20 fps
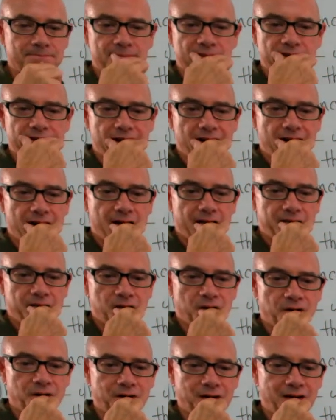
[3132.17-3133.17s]
Uh,
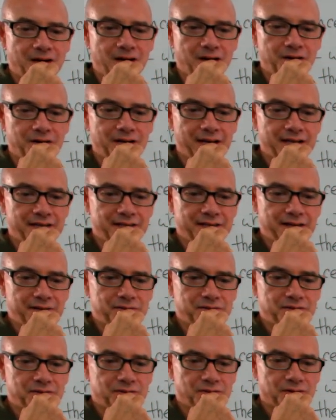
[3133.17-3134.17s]
Nora, okay, that
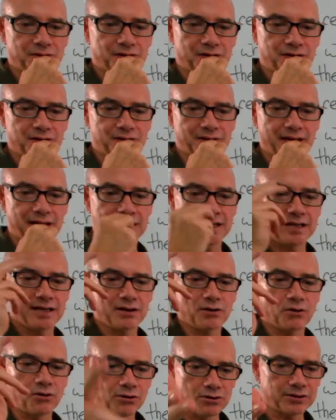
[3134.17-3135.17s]
was Nora. Okay,
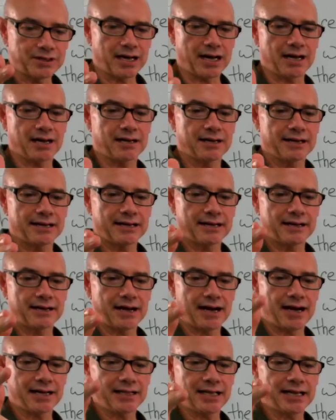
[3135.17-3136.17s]
Olga.
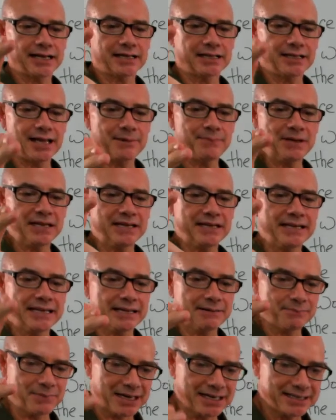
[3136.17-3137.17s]
I like lemon
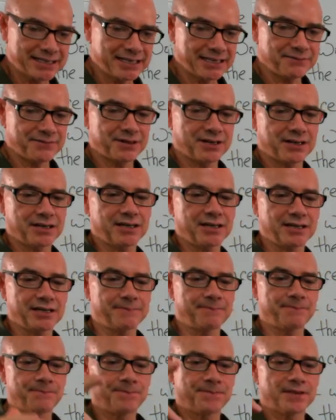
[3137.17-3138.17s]
in my tea. Very
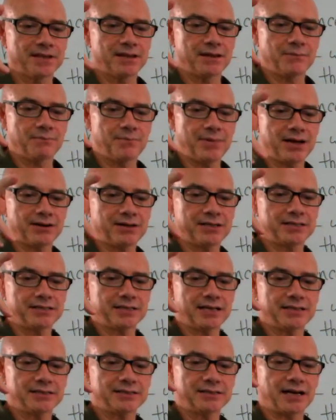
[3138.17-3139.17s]
good. Mary
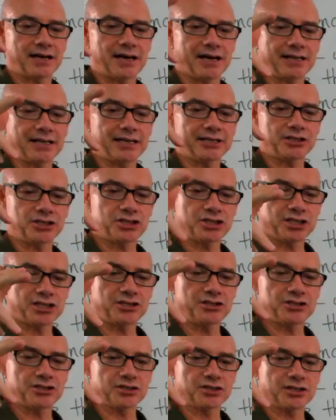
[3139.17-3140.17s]
says, I like
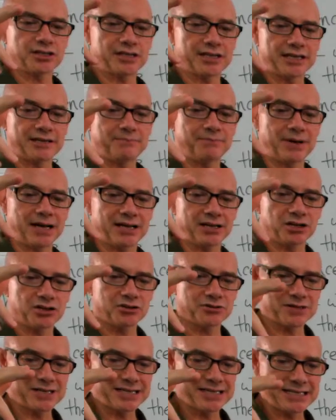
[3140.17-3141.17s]
ginger in my
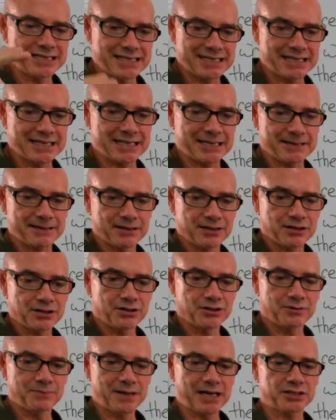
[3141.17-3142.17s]
green tea.
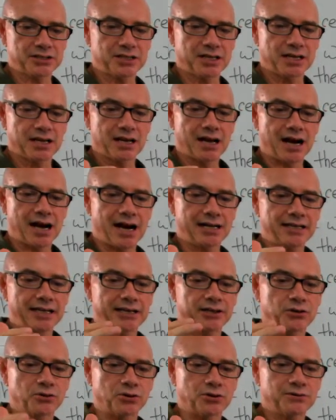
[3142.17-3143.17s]
Umesh, I
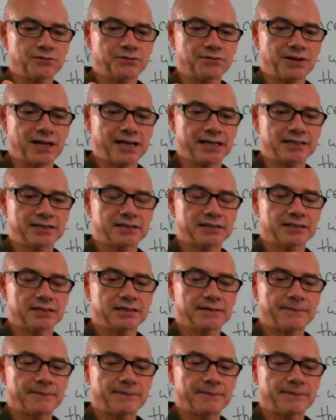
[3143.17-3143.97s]
like cornflakes.